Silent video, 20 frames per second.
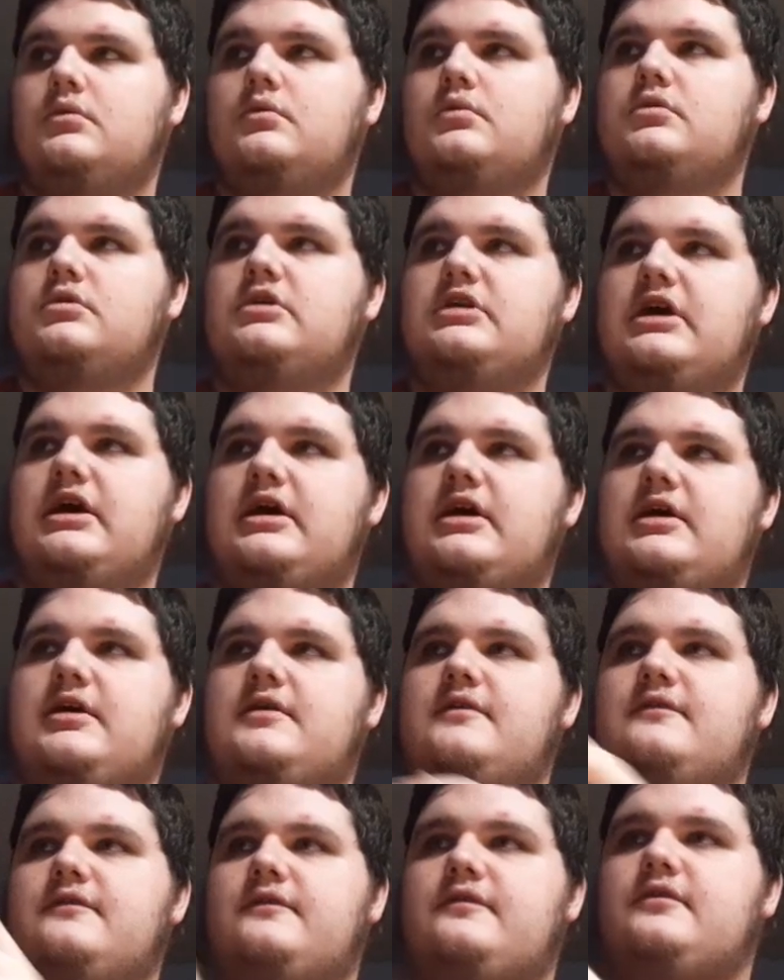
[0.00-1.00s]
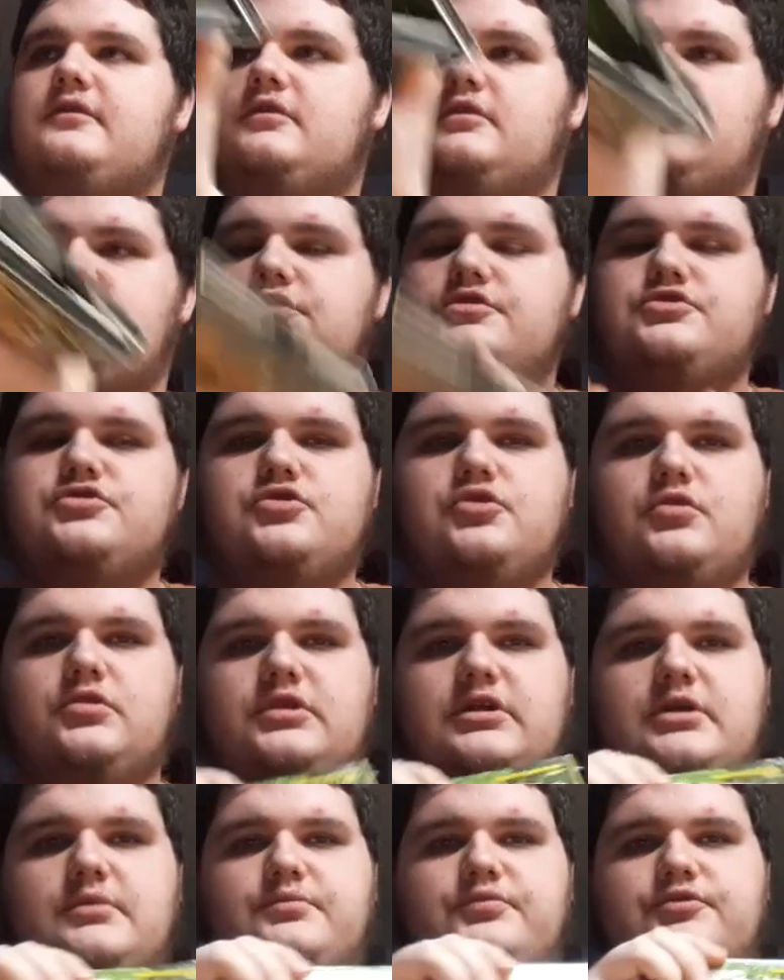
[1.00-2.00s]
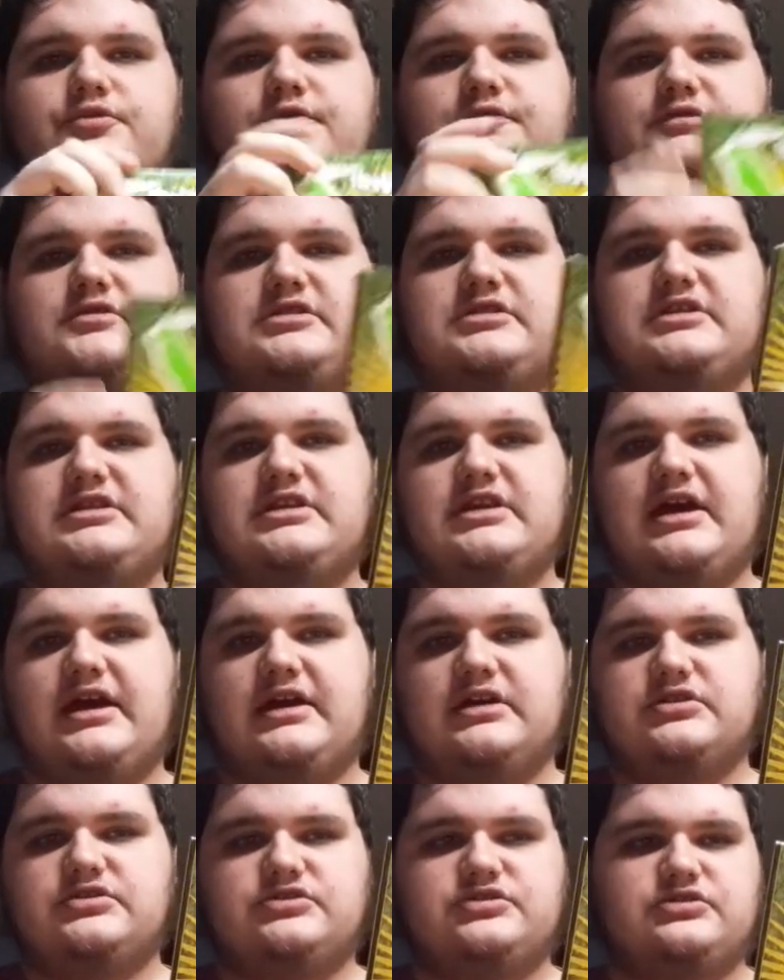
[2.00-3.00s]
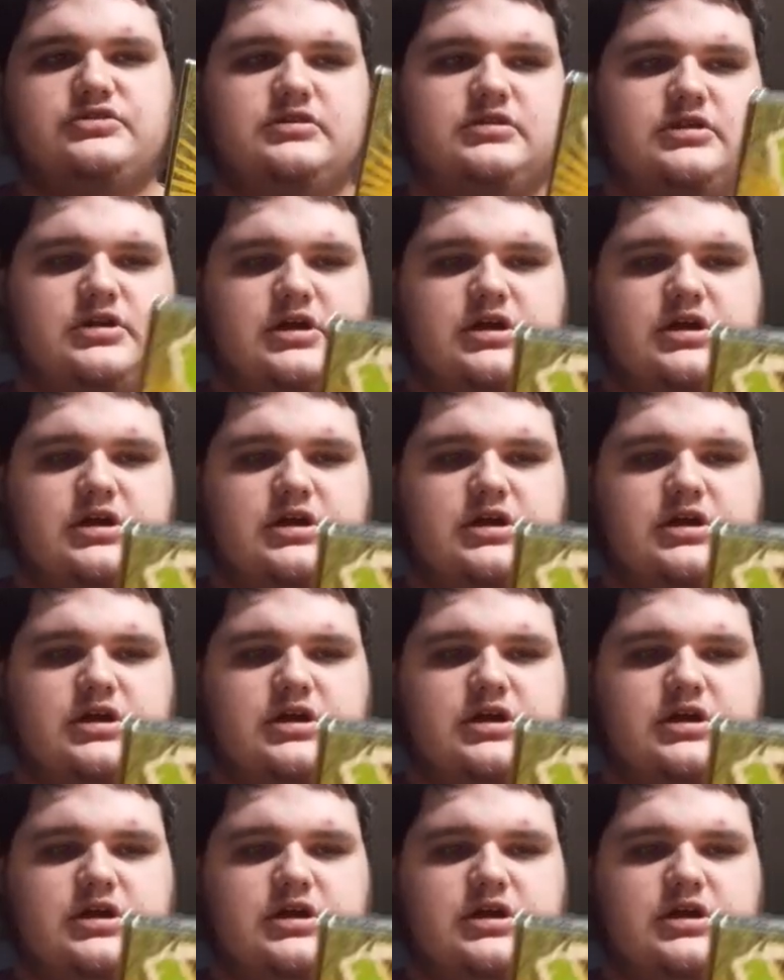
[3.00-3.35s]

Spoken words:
We have the newly improved DX.